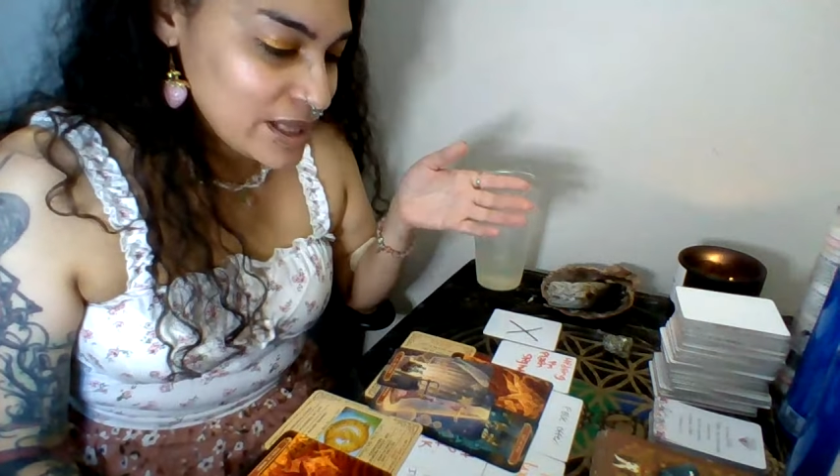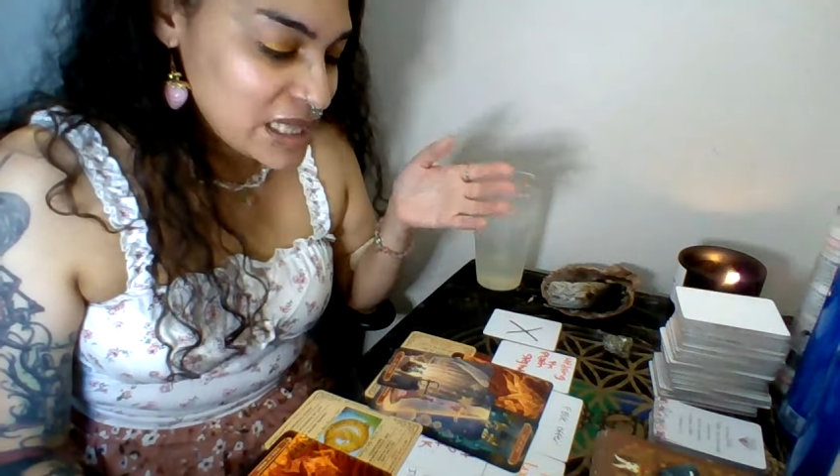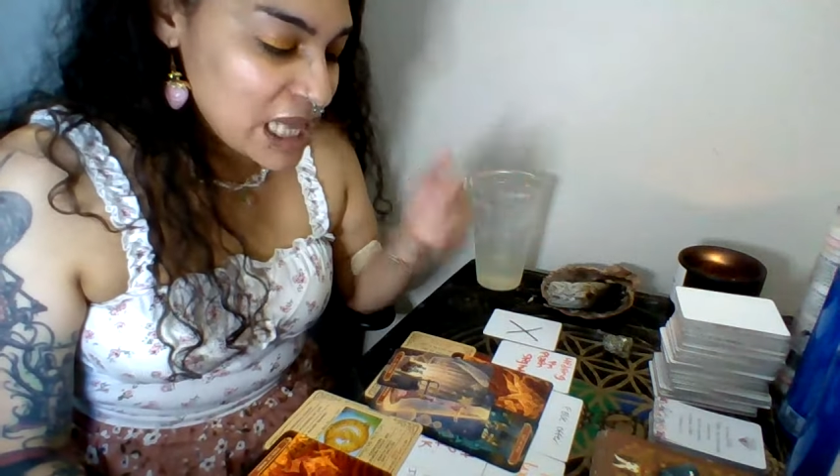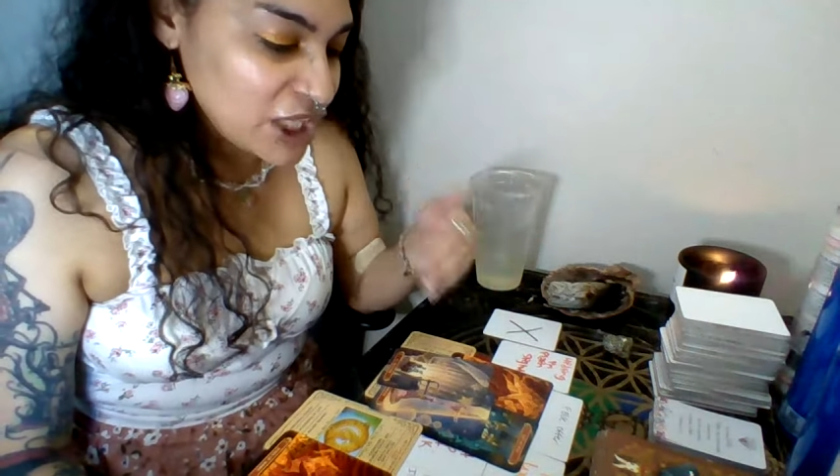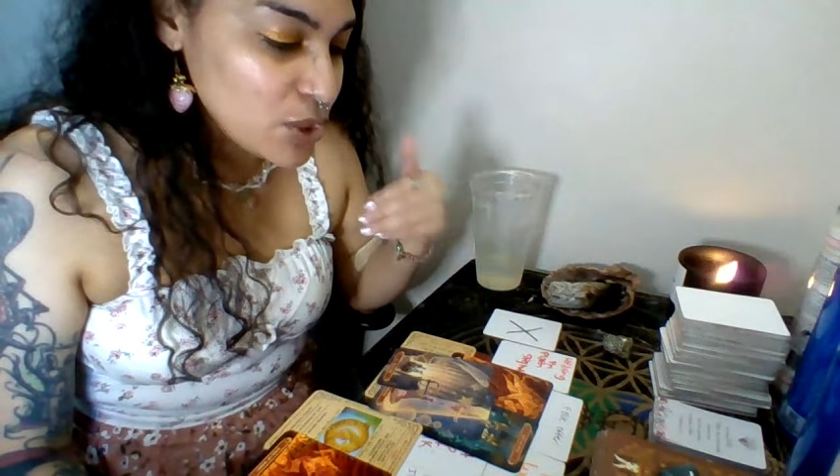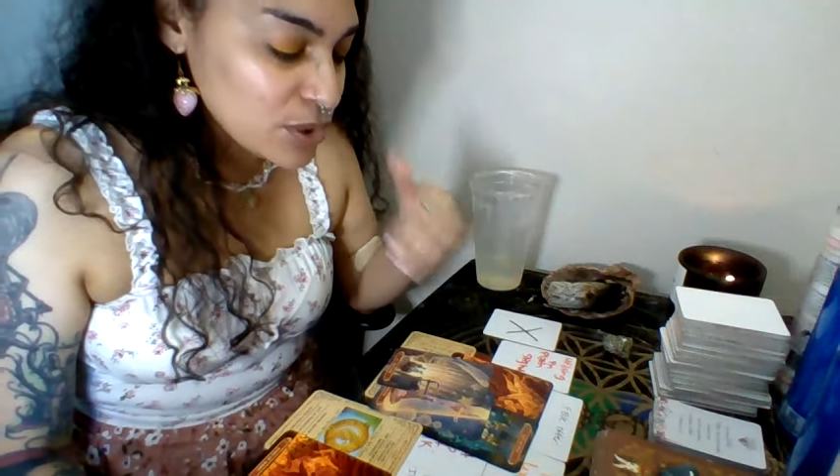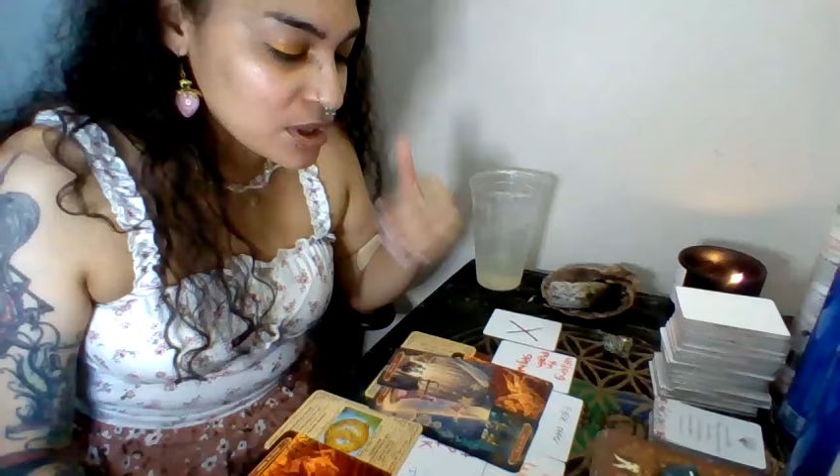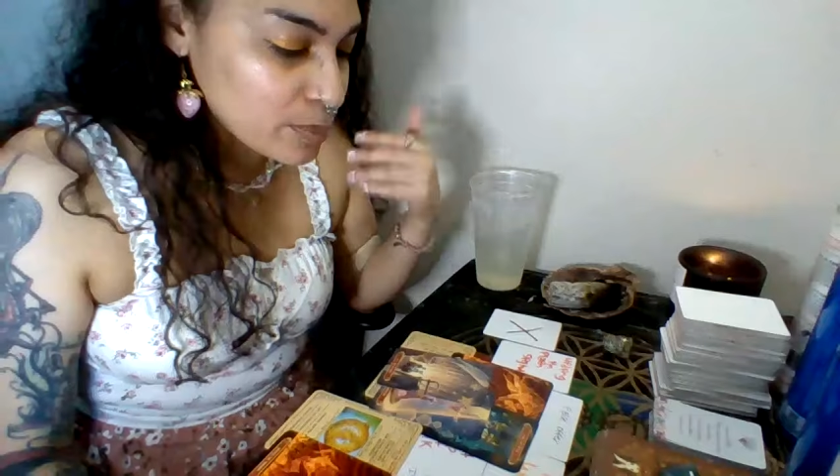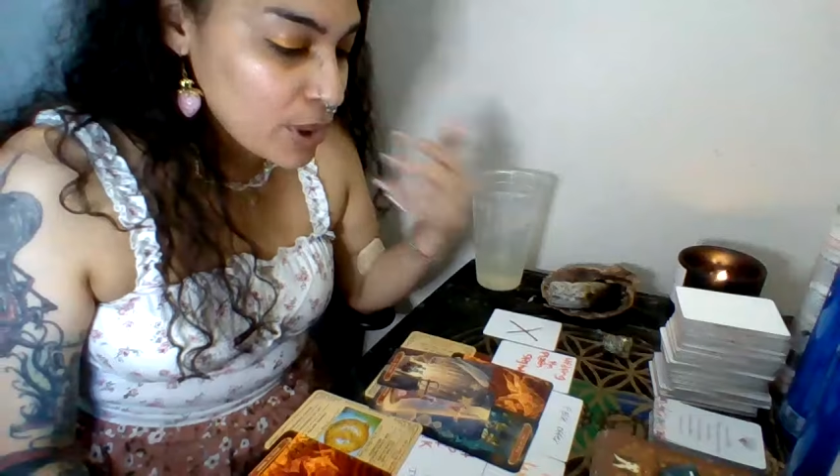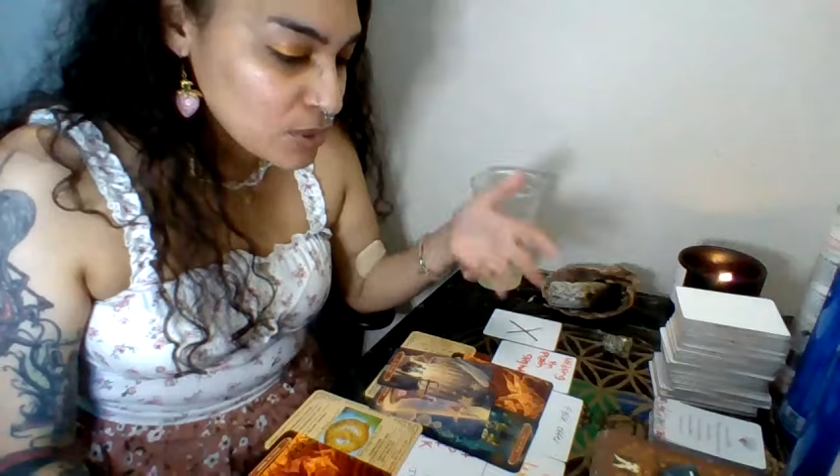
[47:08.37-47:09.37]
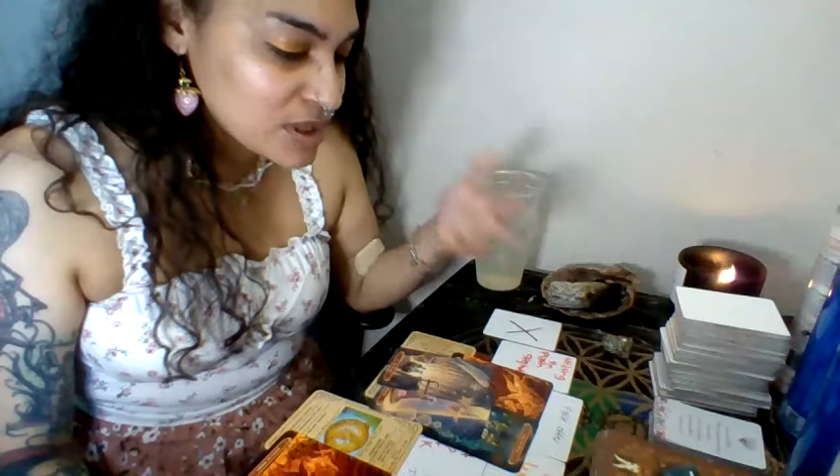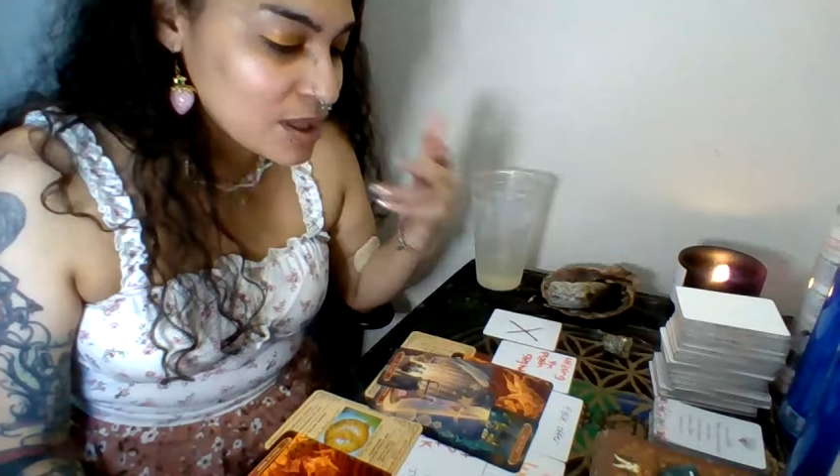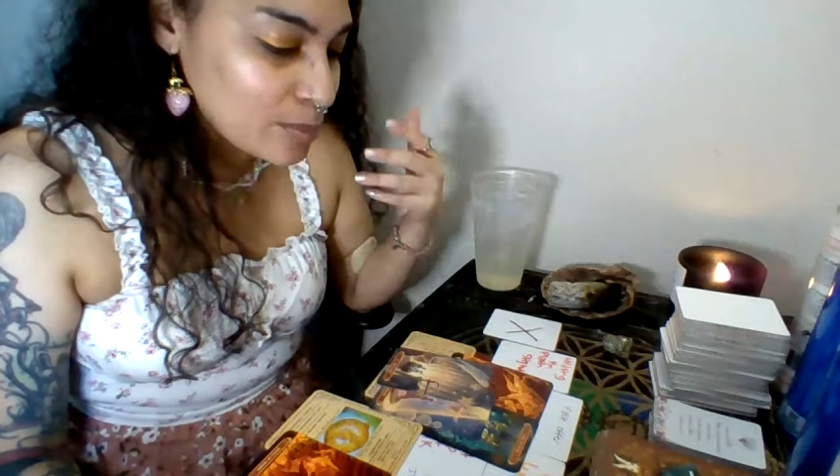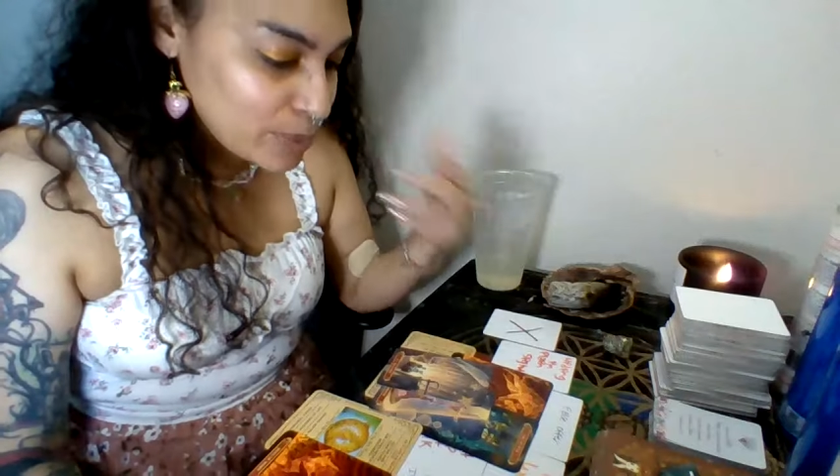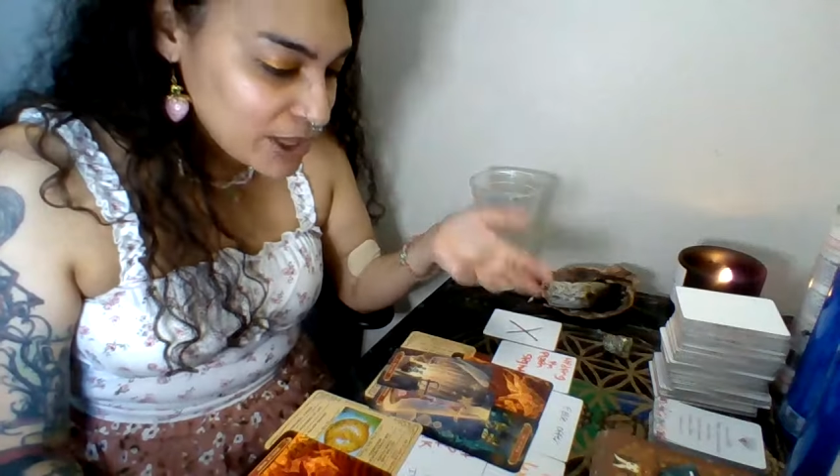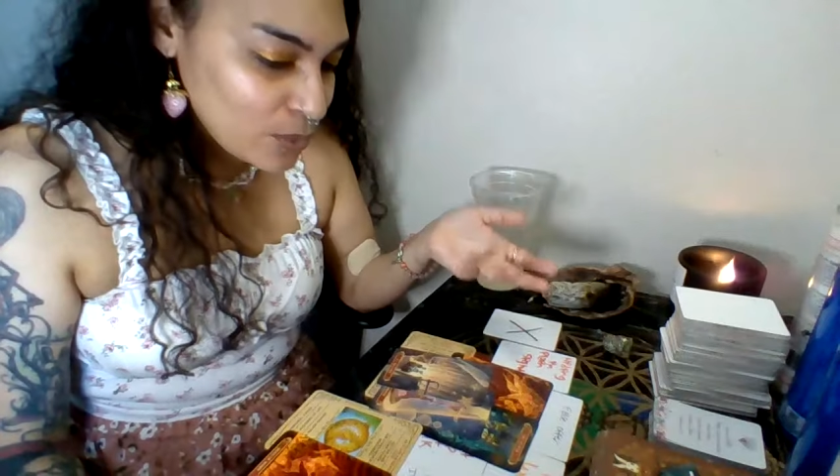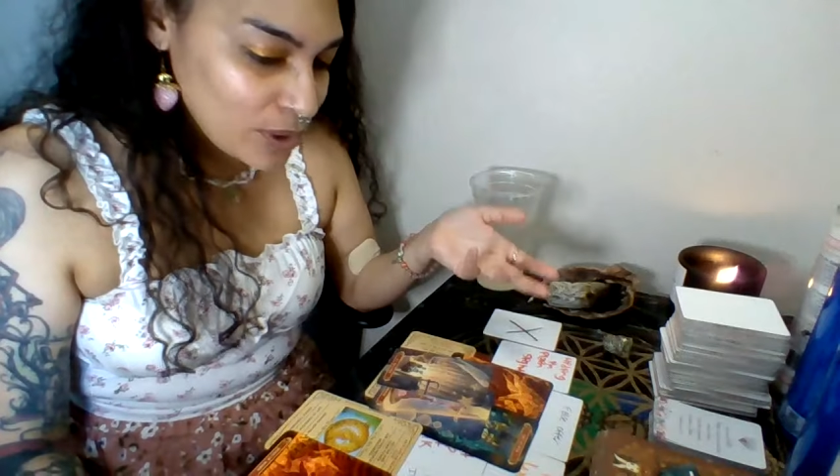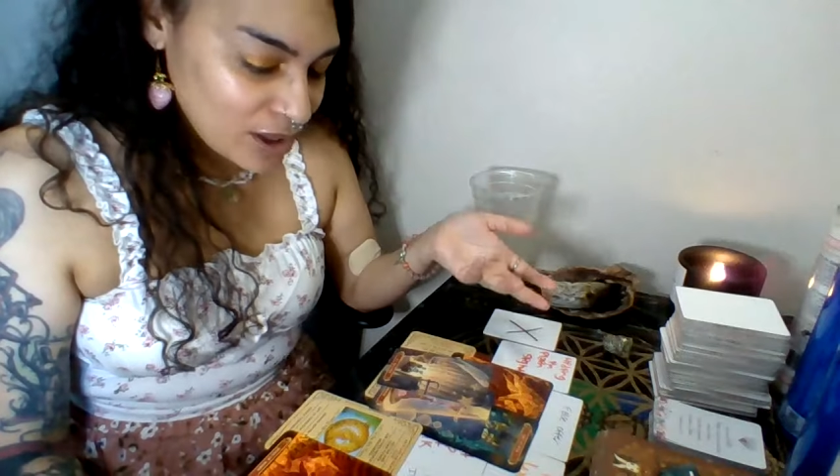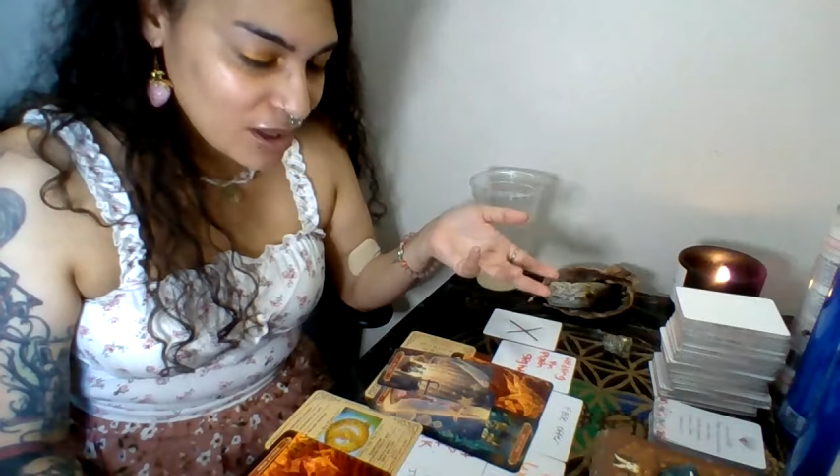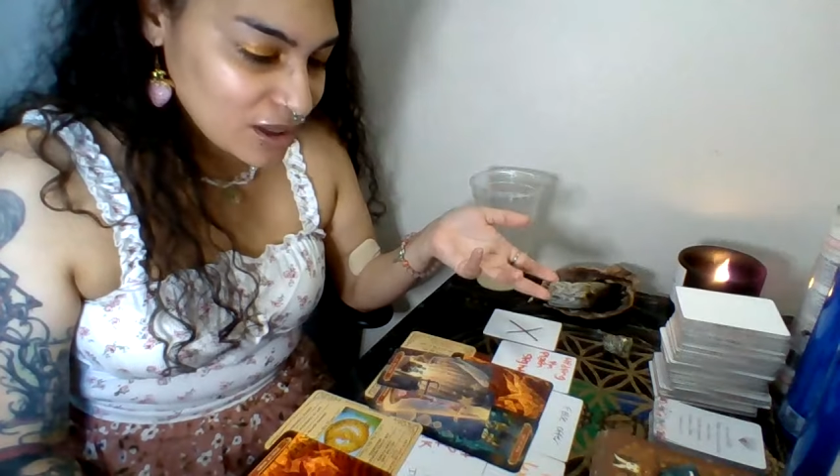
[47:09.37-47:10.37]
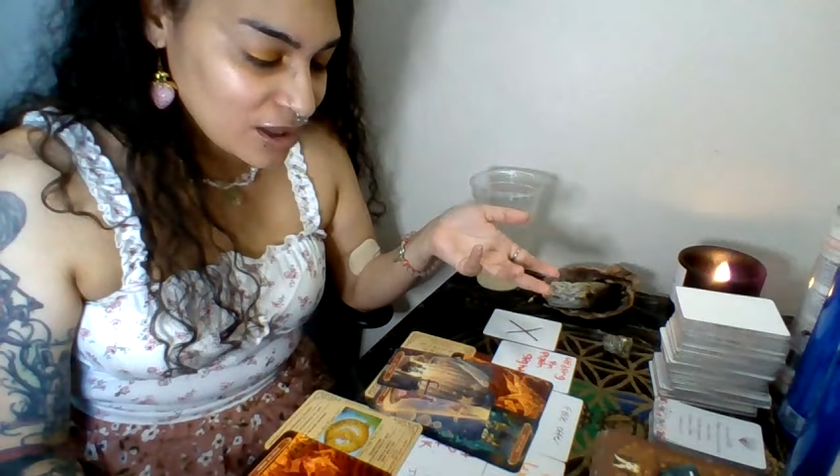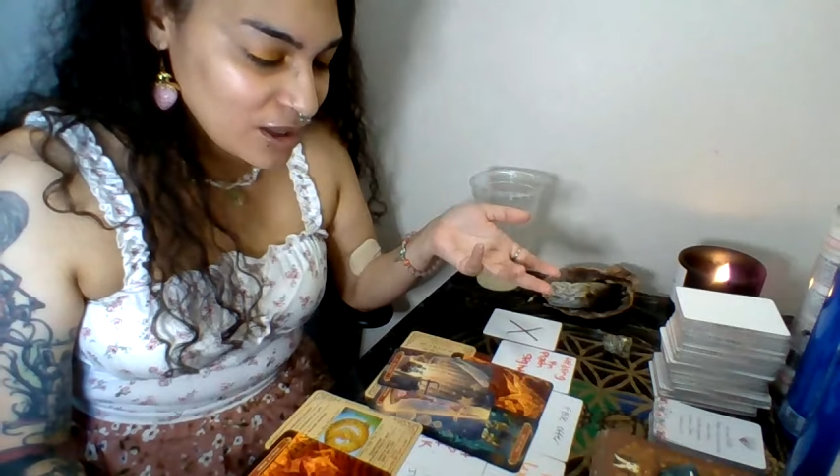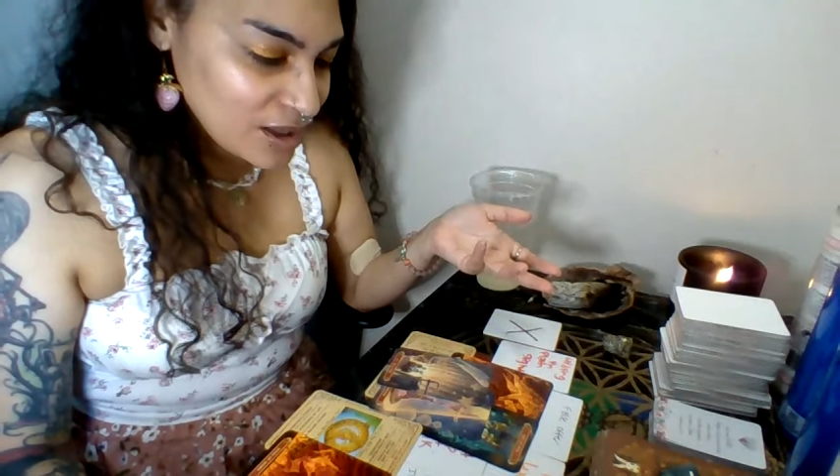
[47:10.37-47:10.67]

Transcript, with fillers: that you were supposed to be with.